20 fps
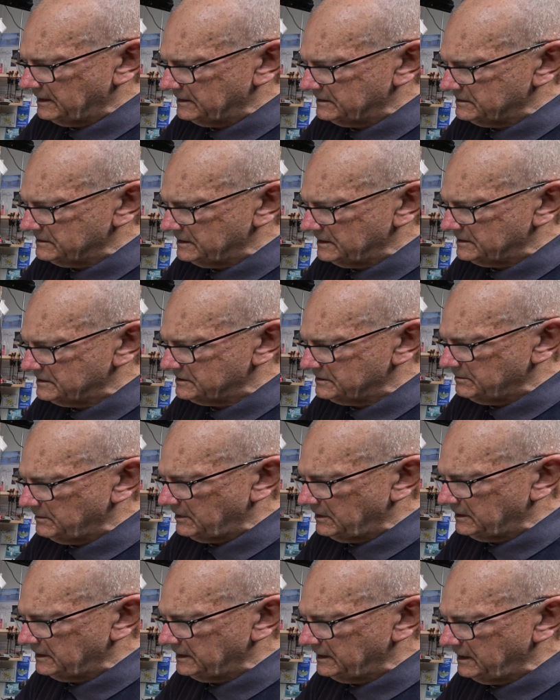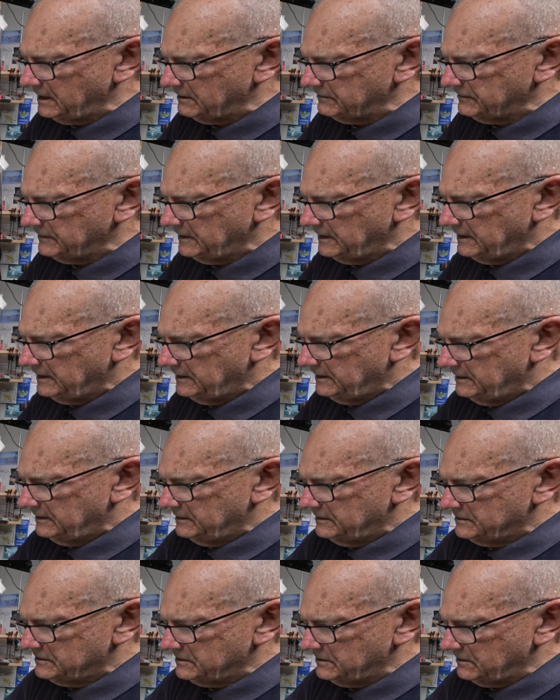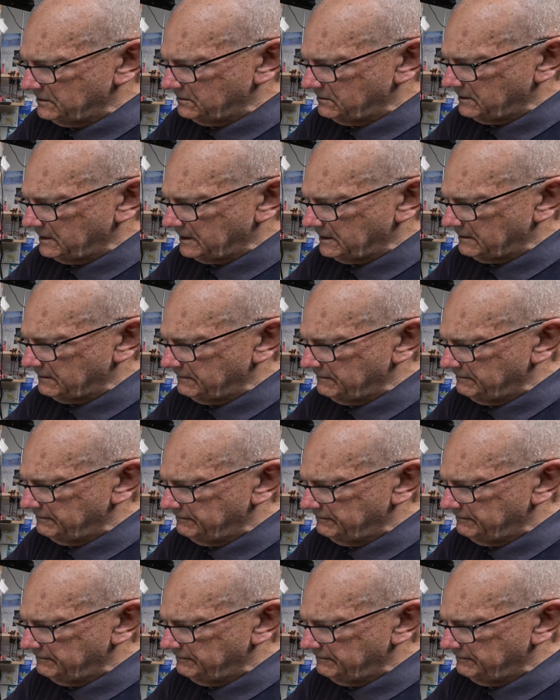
It's it's small enough. So uh,